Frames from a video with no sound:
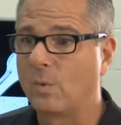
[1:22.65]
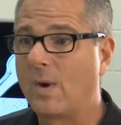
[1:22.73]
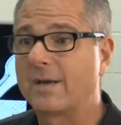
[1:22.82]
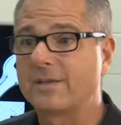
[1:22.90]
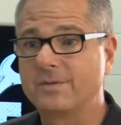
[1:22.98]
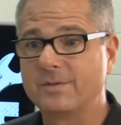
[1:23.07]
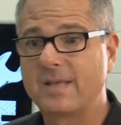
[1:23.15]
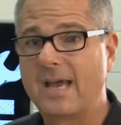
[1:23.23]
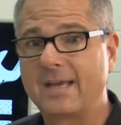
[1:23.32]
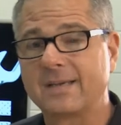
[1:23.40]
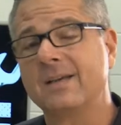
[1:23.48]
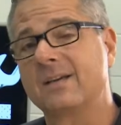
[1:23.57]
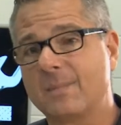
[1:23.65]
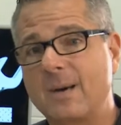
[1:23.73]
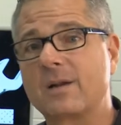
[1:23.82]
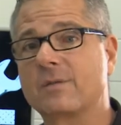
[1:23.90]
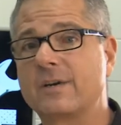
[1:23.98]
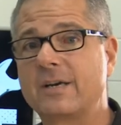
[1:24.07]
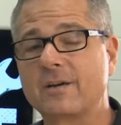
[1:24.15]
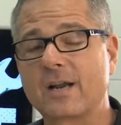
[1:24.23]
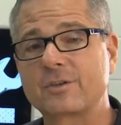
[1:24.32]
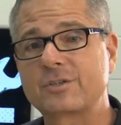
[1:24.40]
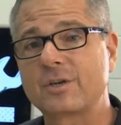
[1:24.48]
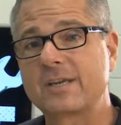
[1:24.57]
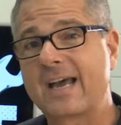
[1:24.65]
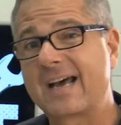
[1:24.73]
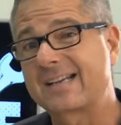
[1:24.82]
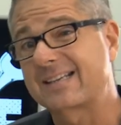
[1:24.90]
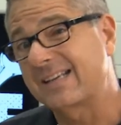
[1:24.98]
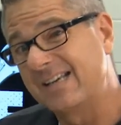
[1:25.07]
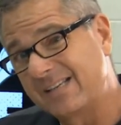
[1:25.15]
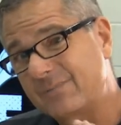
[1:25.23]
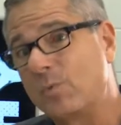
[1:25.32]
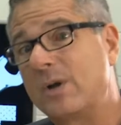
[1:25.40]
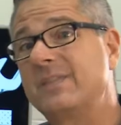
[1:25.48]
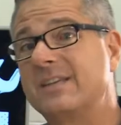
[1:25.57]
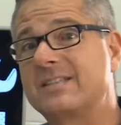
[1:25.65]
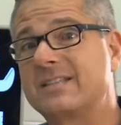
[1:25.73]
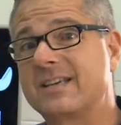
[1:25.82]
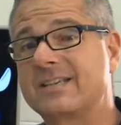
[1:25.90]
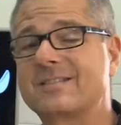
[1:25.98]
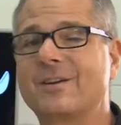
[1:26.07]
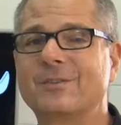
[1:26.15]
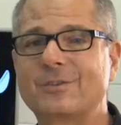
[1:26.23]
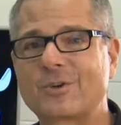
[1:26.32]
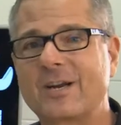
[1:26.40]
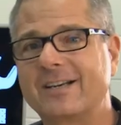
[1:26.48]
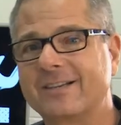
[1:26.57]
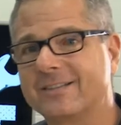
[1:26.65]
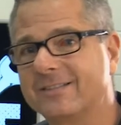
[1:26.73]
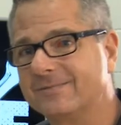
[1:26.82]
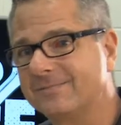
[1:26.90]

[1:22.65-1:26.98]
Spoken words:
Well, while you do that, come on over here and I'll show you how to run these tests on the trainer.